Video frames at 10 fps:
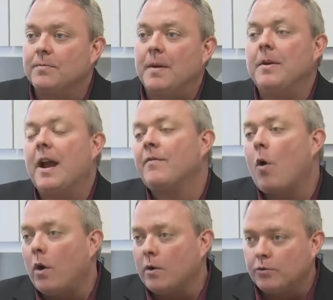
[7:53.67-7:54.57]
Maybe you have
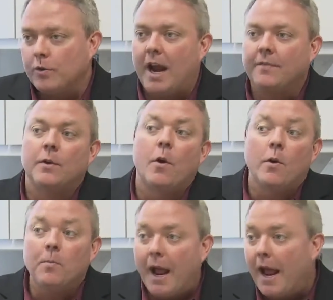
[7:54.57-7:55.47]
auto draft and
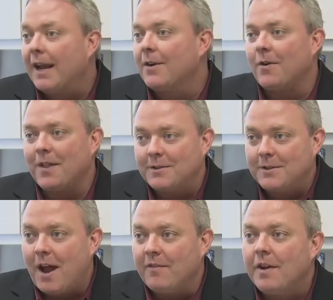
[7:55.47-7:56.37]
auto pay and all that
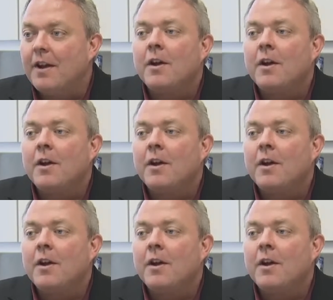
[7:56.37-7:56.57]
stuff.